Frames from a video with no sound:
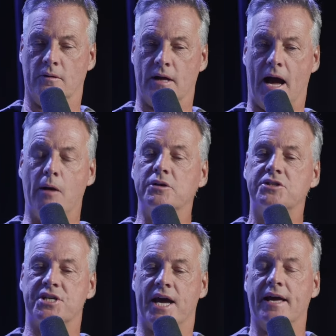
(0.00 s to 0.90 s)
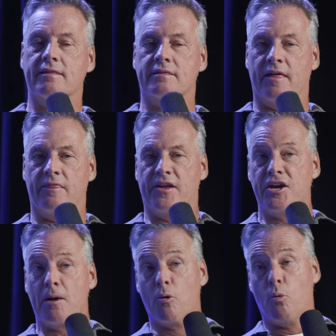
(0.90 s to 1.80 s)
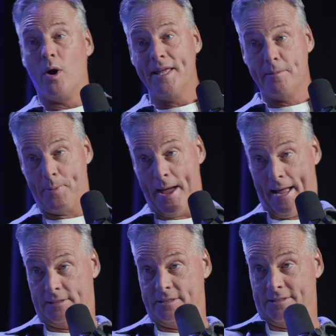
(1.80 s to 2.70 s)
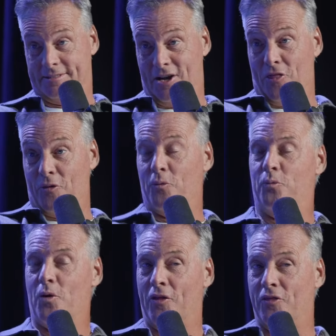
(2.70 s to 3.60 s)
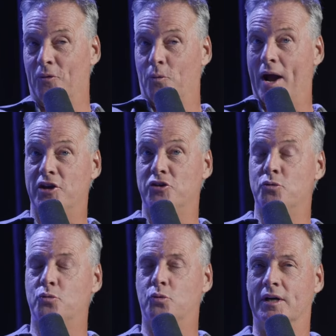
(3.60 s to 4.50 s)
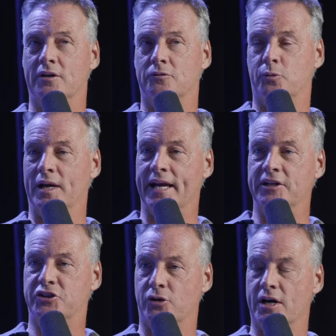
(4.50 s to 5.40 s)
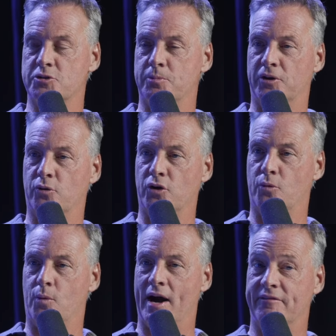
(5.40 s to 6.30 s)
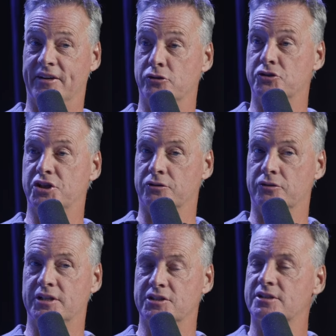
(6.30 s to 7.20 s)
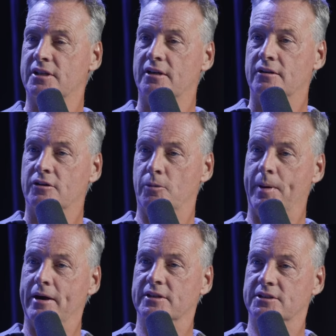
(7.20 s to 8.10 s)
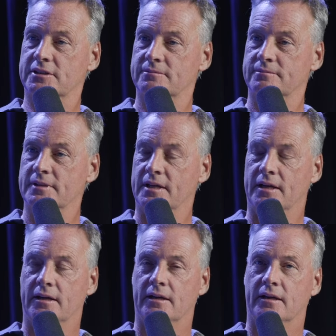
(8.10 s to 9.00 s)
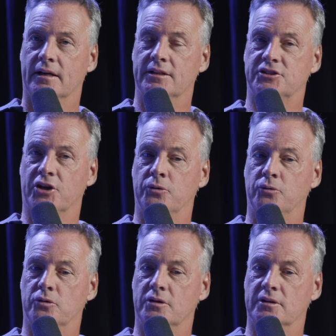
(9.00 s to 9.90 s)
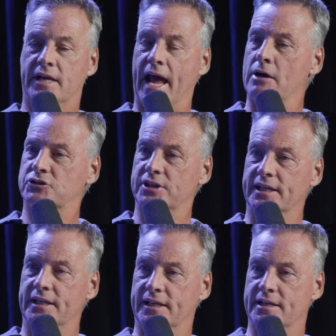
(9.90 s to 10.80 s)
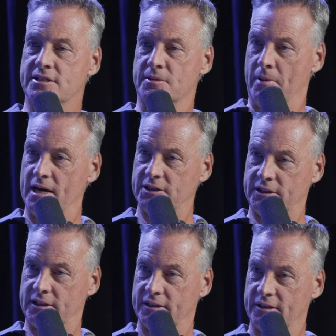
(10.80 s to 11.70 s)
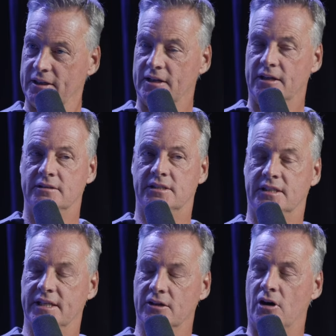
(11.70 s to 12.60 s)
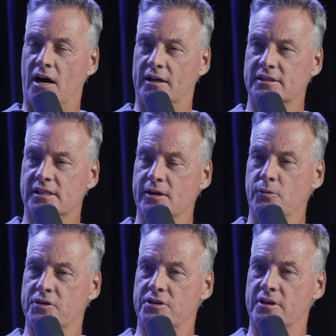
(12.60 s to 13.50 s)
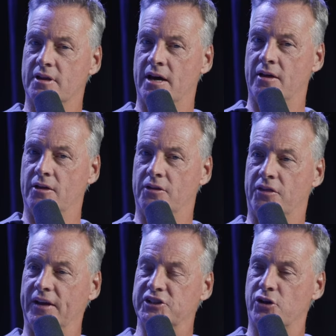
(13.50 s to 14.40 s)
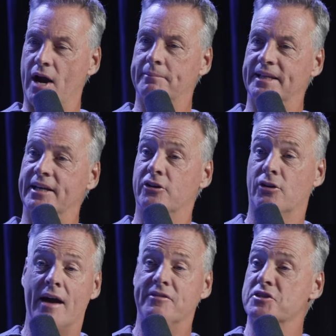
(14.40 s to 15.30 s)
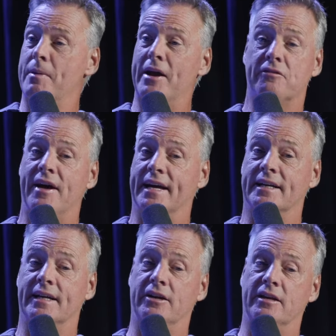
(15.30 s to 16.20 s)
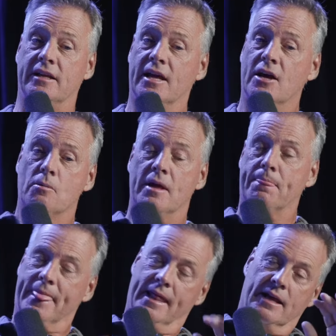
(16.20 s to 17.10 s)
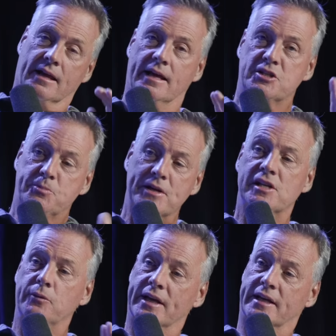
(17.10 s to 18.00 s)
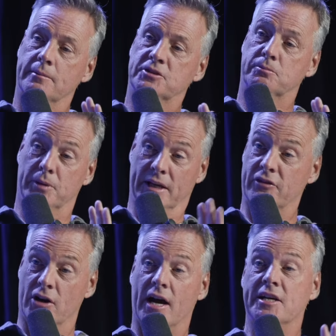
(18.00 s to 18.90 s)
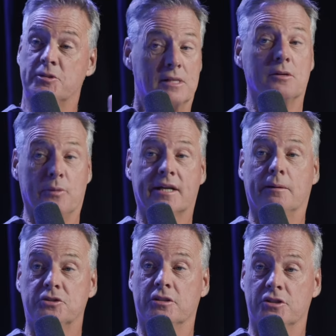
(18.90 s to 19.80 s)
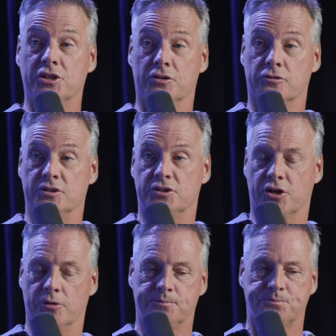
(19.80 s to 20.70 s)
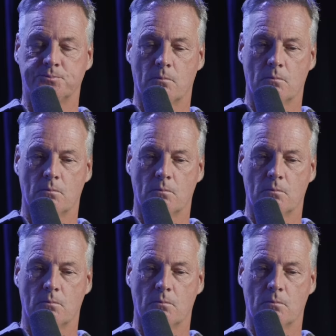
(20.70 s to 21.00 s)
I would say that the number one impact on the on the way you will relate to your husband or your wife and your children is your parents. Mm, mm. And so counseling is a must. Yeah. To deal honestly with uh, the things that are happening in your life. As a matter of fact, especially when it comes, believe it or not, especially when it comes to the children. So, mm-hmm.